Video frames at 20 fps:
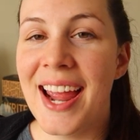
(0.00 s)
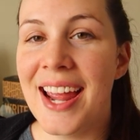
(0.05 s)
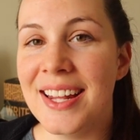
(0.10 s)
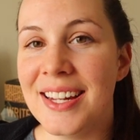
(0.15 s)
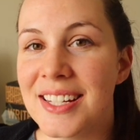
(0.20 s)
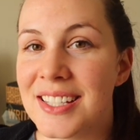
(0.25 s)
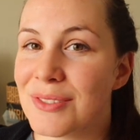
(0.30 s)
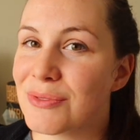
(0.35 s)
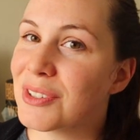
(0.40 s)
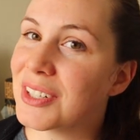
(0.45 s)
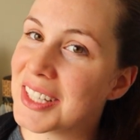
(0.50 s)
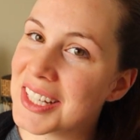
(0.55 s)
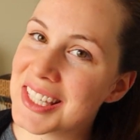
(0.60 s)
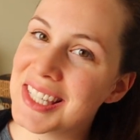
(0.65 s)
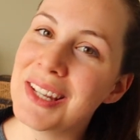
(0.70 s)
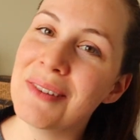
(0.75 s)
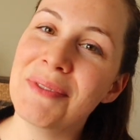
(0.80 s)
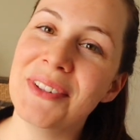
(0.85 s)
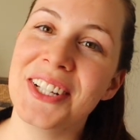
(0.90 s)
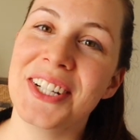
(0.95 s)
And it's really
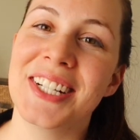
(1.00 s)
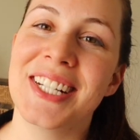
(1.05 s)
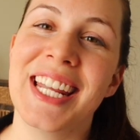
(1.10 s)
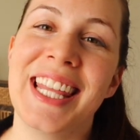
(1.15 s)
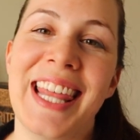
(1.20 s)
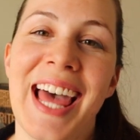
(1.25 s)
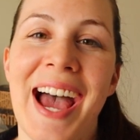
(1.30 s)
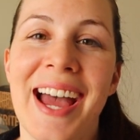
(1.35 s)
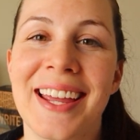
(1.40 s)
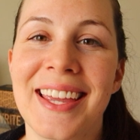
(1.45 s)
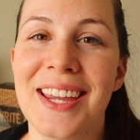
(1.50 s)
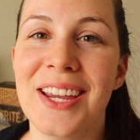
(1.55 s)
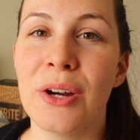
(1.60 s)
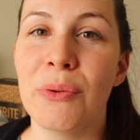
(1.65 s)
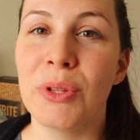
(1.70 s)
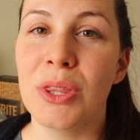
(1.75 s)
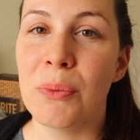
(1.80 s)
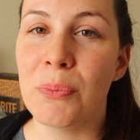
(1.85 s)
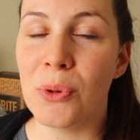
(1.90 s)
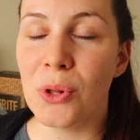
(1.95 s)
similar to that here
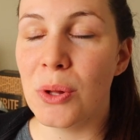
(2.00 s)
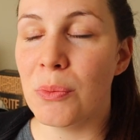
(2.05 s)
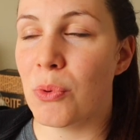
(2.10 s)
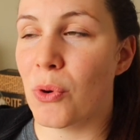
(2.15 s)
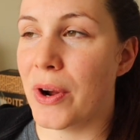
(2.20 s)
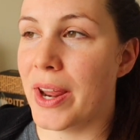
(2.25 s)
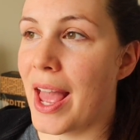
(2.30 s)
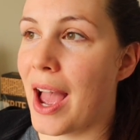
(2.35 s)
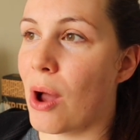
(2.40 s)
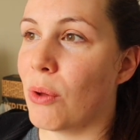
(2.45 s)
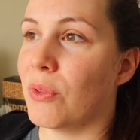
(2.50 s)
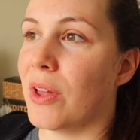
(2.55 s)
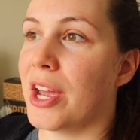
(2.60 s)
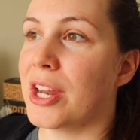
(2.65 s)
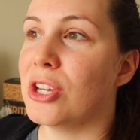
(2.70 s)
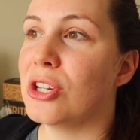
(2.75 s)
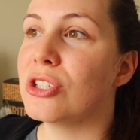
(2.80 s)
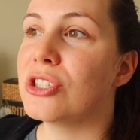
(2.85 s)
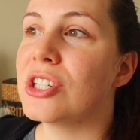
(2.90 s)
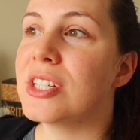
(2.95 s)
with the bullet point
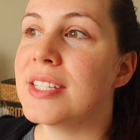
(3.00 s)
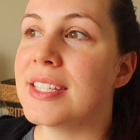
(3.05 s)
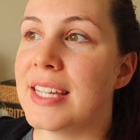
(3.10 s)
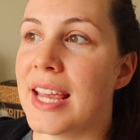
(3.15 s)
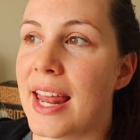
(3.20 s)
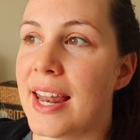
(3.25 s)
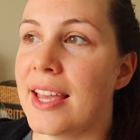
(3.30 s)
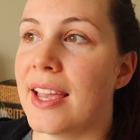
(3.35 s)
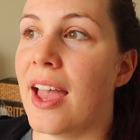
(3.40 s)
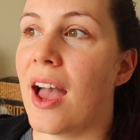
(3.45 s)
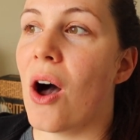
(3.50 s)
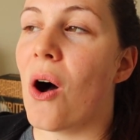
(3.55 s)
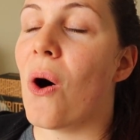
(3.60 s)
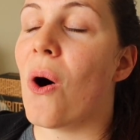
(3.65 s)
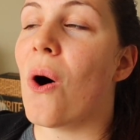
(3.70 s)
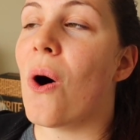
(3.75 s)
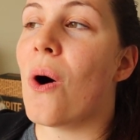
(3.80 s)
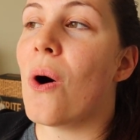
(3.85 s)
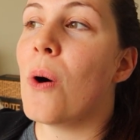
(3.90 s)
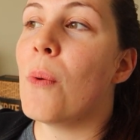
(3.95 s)
outline. You're just getting
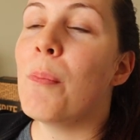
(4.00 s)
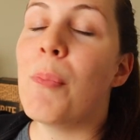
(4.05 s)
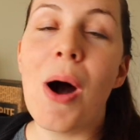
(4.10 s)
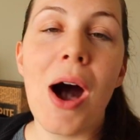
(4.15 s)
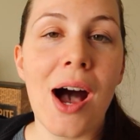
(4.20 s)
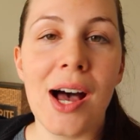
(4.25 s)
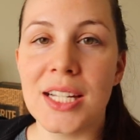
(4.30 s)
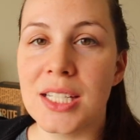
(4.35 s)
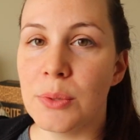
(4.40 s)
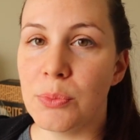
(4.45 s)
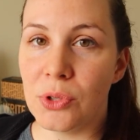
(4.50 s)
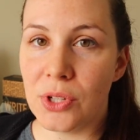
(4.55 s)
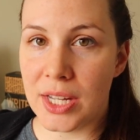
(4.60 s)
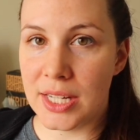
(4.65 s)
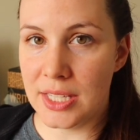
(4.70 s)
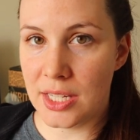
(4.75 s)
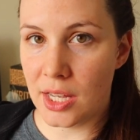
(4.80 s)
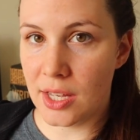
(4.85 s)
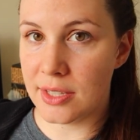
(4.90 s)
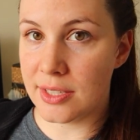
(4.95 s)
all possible
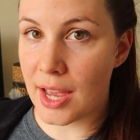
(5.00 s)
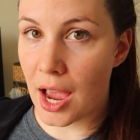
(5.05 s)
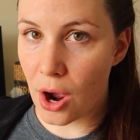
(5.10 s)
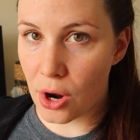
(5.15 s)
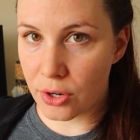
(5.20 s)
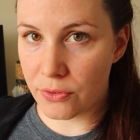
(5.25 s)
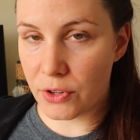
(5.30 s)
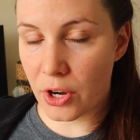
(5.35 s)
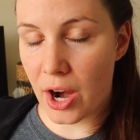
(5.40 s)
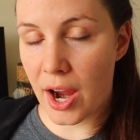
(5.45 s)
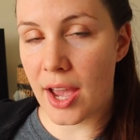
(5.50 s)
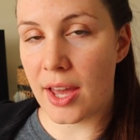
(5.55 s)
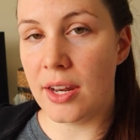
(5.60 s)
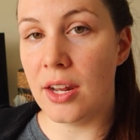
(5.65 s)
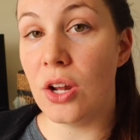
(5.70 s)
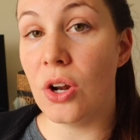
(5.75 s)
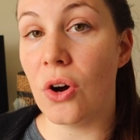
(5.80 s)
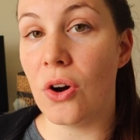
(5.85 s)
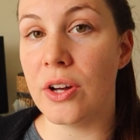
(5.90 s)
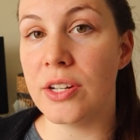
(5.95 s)
ideas out of your head
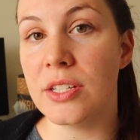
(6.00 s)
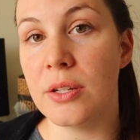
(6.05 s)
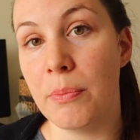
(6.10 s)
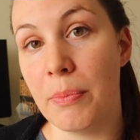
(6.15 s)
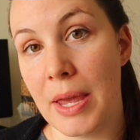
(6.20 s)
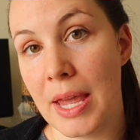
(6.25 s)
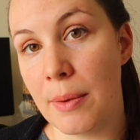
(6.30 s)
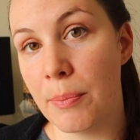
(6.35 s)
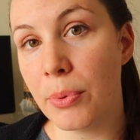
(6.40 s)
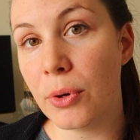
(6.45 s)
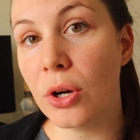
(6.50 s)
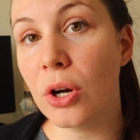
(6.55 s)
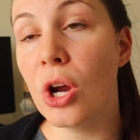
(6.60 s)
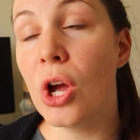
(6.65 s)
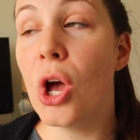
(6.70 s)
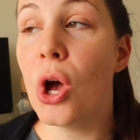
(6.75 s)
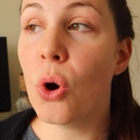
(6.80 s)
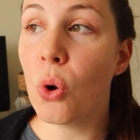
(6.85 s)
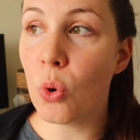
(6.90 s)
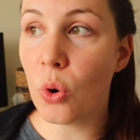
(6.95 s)
and onto paper
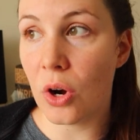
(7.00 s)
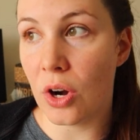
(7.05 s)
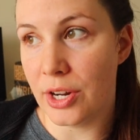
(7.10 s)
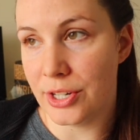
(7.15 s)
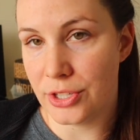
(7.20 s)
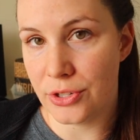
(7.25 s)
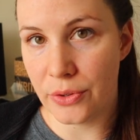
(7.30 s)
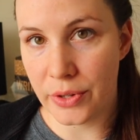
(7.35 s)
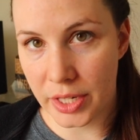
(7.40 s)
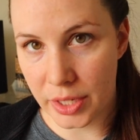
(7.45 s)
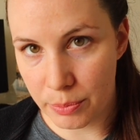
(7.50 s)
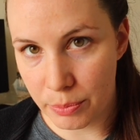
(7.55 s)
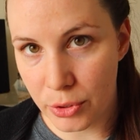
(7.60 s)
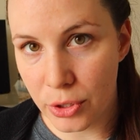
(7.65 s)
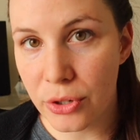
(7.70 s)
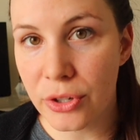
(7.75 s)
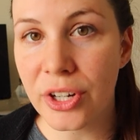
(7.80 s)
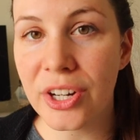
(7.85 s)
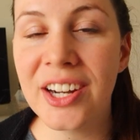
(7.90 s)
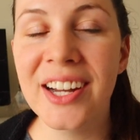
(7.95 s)
or onto a
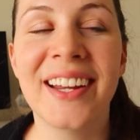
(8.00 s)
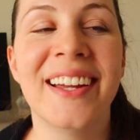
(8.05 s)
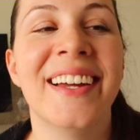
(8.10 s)
computer